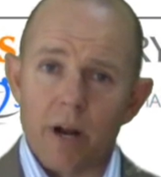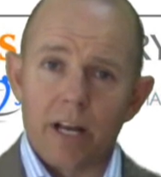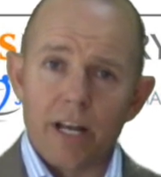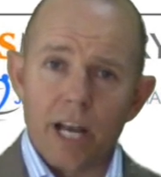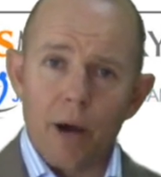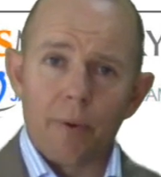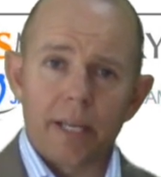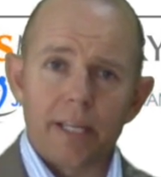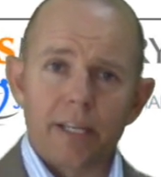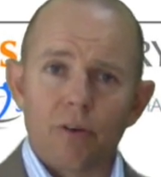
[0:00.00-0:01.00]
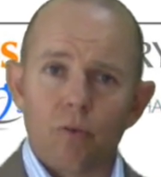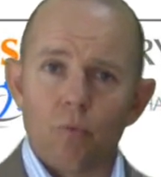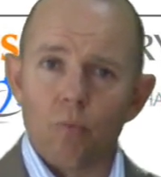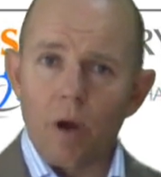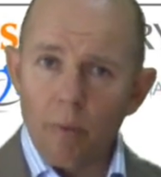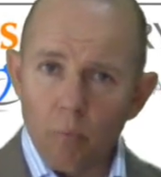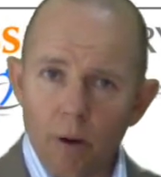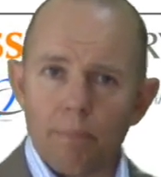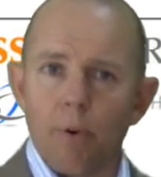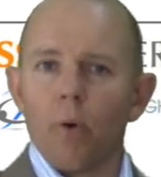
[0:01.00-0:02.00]
rate and knowing at
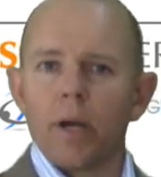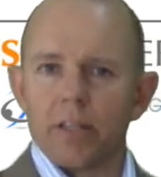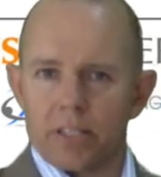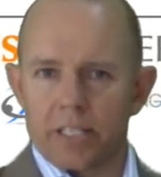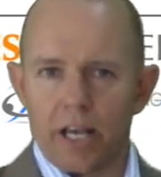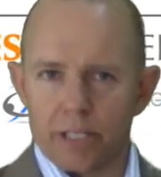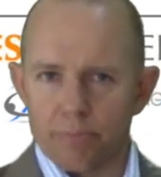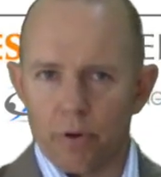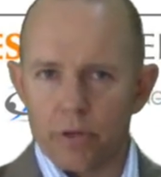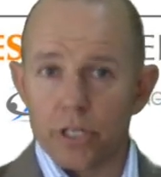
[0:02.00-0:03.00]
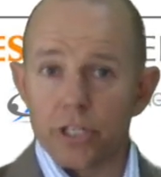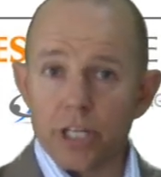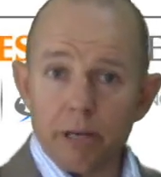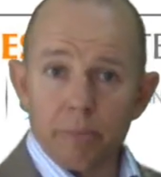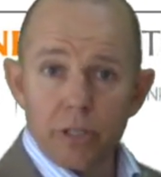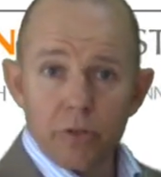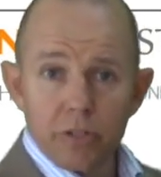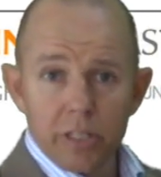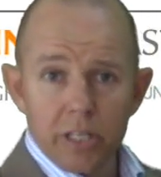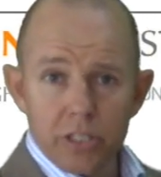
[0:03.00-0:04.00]
what point in the sales process you're going to be
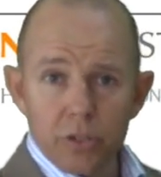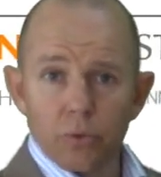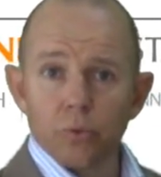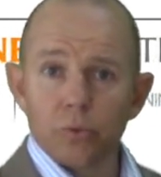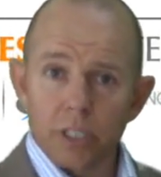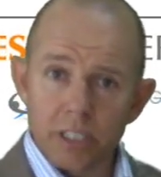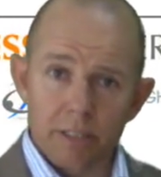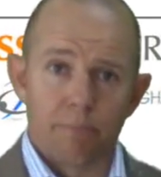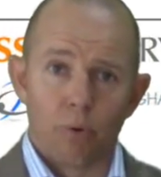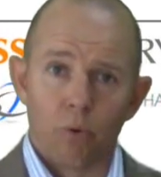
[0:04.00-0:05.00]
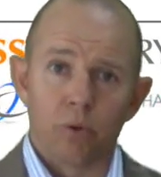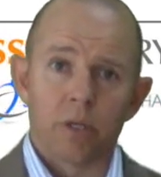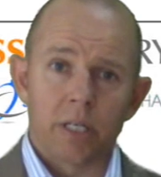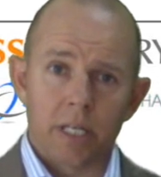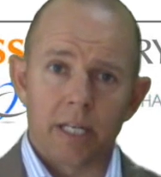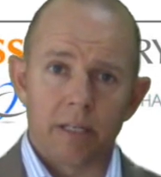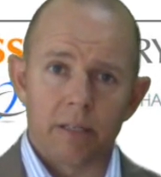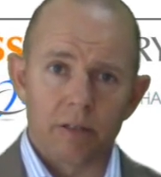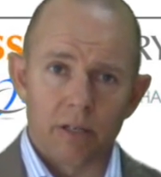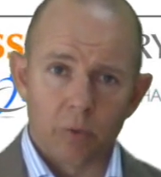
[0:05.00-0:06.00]
using these tools is important
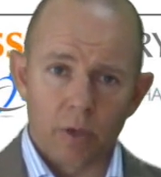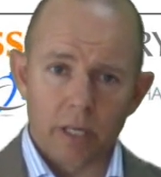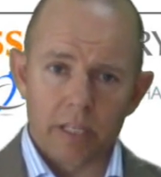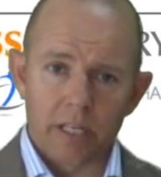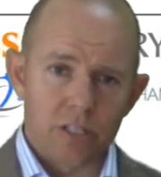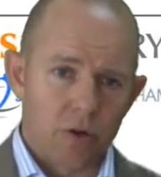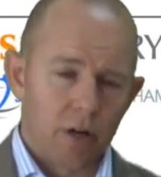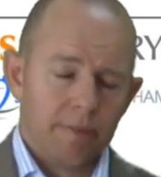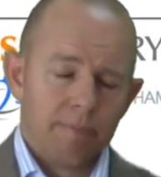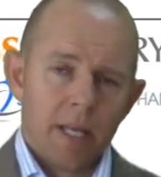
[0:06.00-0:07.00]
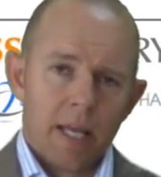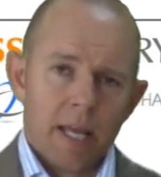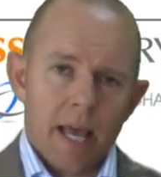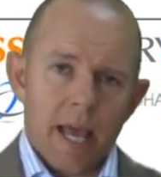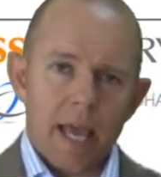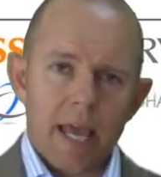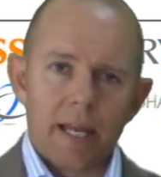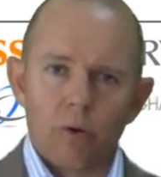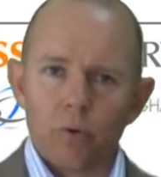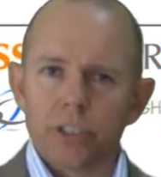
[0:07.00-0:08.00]
in looking at their design.
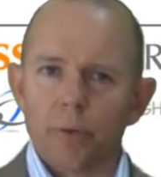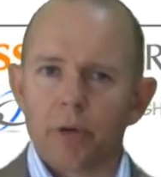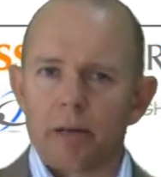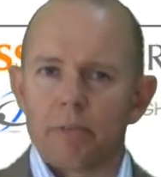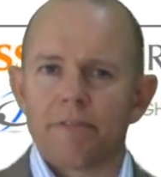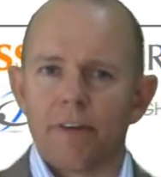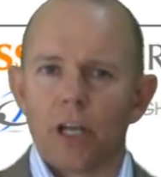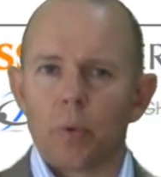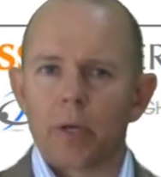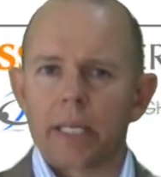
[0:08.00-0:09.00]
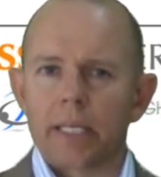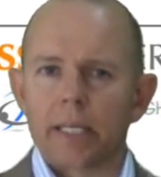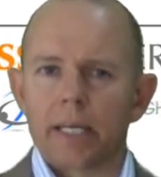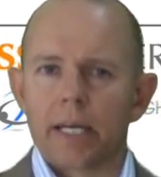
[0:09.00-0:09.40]
And also we're going to be following,